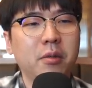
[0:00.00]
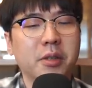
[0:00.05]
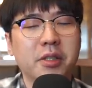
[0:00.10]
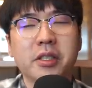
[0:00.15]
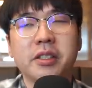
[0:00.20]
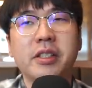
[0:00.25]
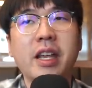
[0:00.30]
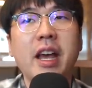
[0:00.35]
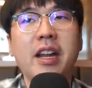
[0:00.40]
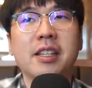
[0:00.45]
it was
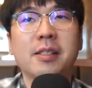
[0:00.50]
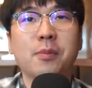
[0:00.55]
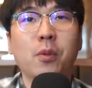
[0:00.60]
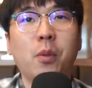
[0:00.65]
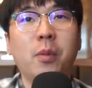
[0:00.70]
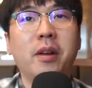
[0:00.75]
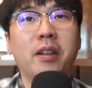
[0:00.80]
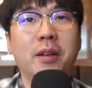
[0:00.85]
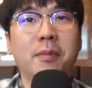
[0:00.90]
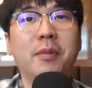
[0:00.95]
the saddest
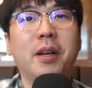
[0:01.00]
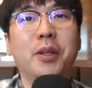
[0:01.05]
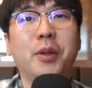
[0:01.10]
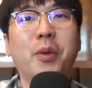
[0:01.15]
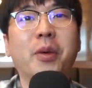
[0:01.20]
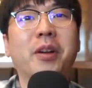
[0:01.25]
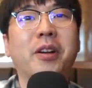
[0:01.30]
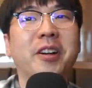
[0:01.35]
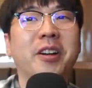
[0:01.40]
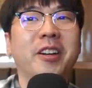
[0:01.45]
moment in my
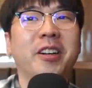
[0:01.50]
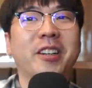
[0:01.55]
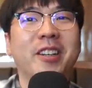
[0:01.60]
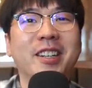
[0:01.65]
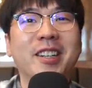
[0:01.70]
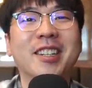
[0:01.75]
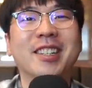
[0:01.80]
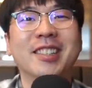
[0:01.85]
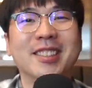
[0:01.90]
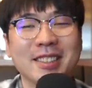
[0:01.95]
Dota
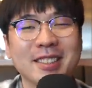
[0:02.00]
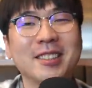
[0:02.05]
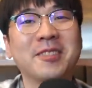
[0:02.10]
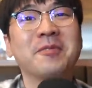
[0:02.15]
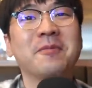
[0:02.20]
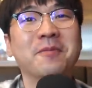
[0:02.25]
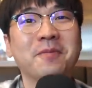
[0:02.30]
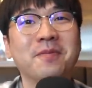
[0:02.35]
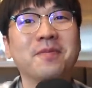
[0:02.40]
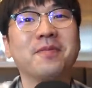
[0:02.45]
career.
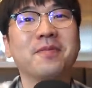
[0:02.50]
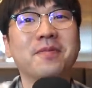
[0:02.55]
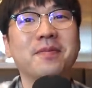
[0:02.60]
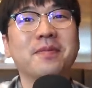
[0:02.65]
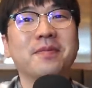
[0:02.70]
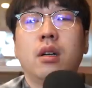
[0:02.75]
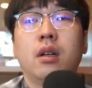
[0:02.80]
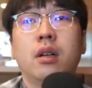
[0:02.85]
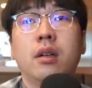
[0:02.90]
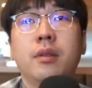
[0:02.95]

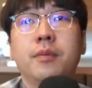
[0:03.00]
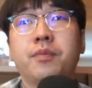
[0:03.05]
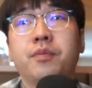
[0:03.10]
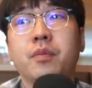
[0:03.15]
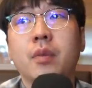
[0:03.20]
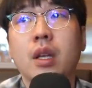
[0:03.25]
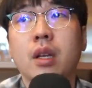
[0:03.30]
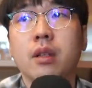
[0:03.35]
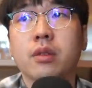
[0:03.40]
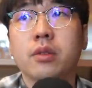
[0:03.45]
Um,
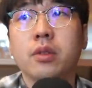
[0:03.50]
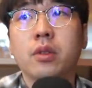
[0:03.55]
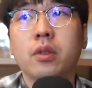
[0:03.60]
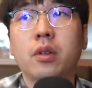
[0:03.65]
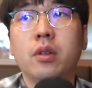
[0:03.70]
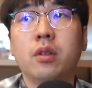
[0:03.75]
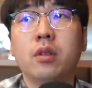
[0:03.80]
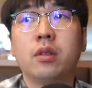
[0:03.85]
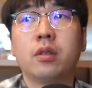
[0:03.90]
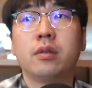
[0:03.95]

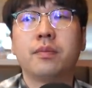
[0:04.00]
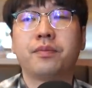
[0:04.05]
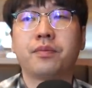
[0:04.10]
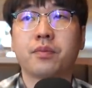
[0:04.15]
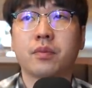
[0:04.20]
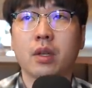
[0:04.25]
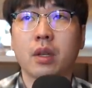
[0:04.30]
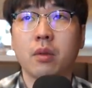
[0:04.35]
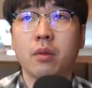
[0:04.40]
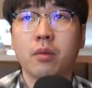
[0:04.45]
so
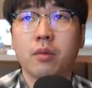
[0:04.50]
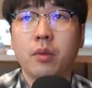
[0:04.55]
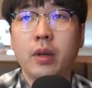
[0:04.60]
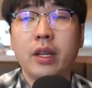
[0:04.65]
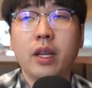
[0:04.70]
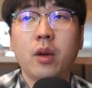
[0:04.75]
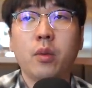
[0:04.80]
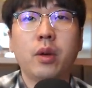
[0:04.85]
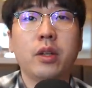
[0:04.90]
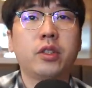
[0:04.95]

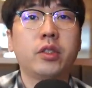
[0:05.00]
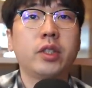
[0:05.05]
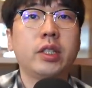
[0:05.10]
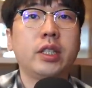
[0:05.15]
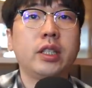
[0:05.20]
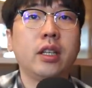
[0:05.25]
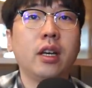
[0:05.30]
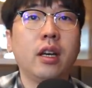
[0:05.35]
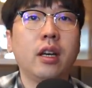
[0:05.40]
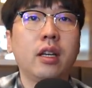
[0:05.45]
when I went to
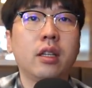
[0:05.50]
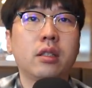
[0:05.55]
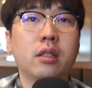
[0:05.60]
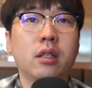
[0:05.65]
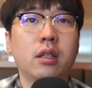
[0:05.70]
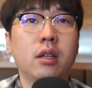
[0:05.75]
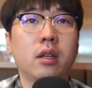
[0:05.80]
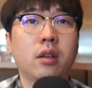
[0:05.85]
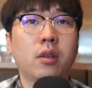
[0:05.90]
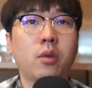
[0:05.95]
TI as
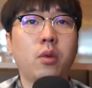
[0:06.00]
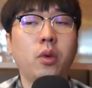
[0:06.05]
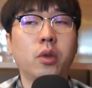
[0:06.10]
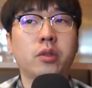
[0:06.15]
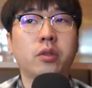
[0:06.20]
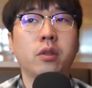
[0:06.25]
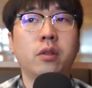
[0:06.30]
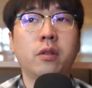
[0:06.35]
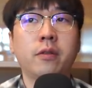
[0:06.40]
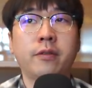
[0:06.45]
a
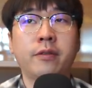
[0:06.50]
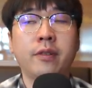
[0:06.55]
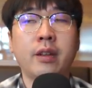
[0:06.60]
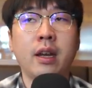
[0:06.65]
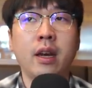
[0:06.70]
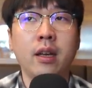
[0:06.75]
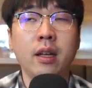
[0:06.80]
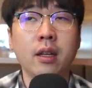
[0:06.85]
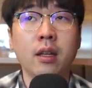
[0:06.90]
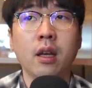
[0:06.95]
coach of
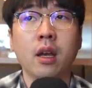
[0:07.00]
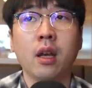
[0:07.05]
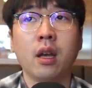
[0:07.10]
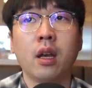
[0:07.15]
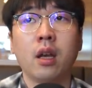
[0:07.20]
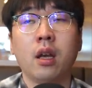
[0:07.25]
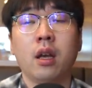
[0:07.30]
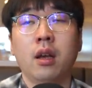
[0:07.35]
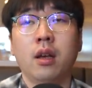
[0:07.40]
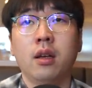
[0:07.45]
Fnatic,
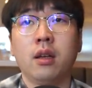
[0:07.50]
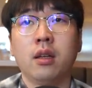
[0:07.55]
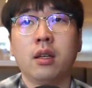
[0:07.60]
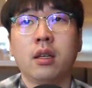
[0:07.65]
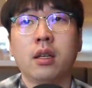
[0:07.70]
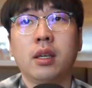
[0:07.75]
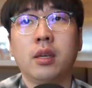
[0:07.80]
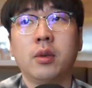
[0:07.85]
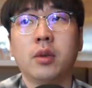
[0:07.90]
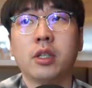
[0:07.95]

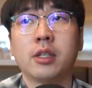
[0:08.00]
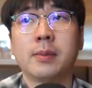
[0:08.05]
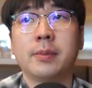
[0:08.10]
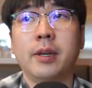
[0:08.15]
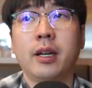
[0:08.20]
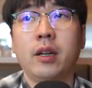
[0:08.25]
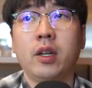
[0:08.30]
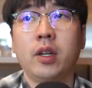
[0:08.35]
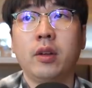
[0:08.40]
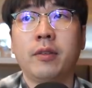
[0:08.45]
it was
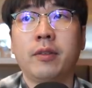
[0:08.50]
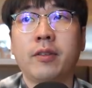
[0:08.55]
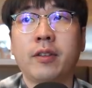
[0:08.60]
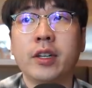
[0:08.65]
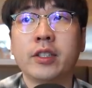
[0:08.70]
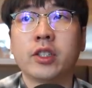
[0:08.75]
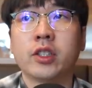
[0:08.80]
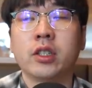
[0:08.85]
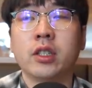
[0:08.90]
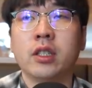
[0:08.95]
very
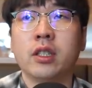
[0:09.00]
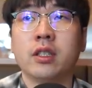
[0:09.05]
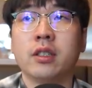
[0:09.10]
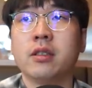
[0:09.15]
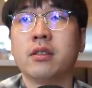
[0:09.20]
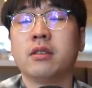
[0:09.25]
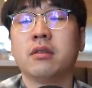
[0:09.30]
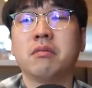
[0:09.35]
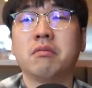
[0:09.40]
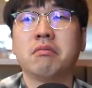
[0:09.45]

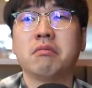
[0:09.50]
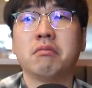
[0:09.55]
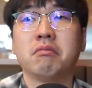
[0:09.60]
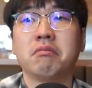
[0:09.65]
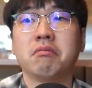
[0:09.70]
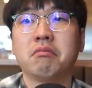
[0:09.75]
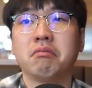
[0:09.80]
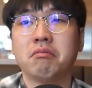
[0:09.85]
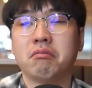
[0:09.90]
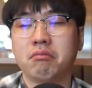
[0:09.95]
refreshing
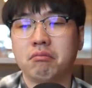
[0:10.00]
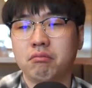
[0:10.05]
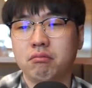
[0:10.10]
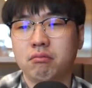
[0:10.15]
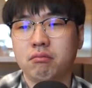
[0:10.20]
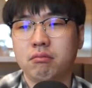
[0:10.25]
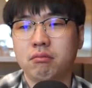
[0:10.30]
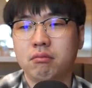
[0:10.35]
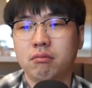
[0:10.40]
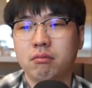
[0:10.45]

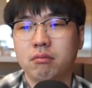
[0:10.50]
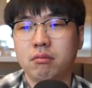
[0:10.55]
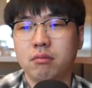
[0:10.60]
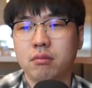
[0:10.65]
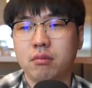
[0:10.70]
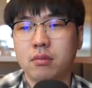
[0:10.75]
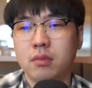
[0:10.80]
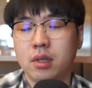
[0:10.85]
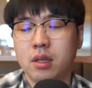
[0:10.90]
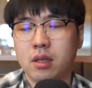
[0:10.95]

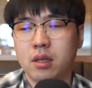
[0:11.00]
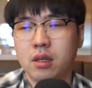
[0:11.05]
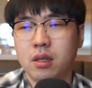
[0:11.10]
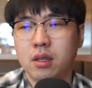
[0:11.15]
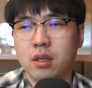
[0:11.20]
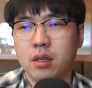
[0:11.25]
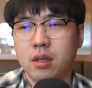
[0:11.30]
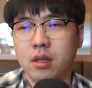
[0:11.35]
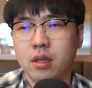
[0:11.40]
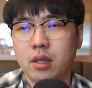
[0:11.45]
um,
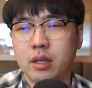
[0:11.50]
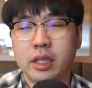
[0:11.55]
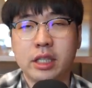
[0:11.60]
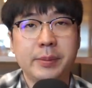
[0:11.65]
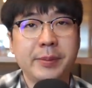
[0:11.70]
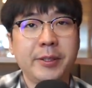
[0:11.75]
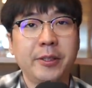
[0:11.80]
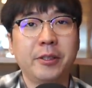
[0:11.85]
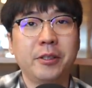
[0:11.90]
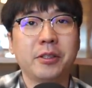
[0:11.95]

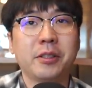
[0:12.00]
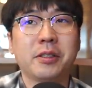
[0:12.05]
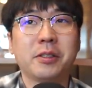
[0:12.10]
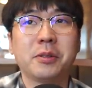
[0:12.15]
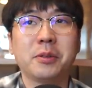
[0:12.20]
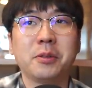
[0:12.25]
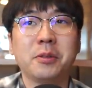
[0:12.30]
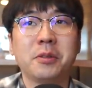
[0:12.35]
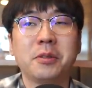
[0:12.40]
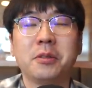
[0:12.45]
experience.
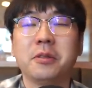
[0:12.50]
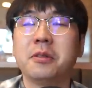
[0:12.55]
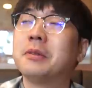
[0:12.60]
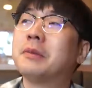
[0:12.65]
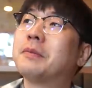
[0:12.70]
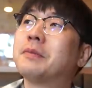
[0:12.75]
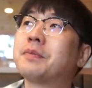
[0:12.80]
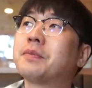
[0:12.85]
So